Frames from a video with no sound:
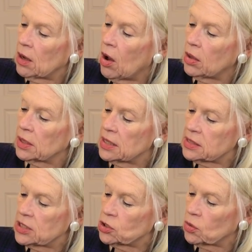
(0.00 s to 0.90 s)
called
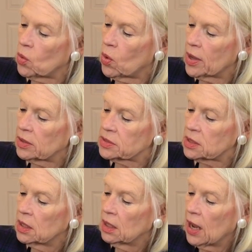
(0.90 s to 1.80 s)
essential oils,
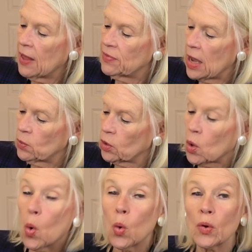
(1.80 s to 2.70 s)
and they
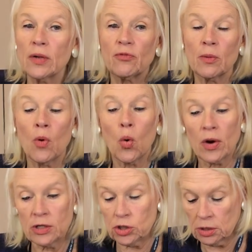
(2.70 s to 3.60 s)
were from
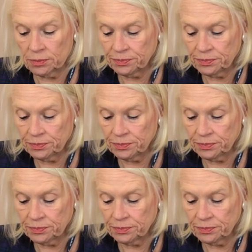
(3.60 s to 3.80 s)
orange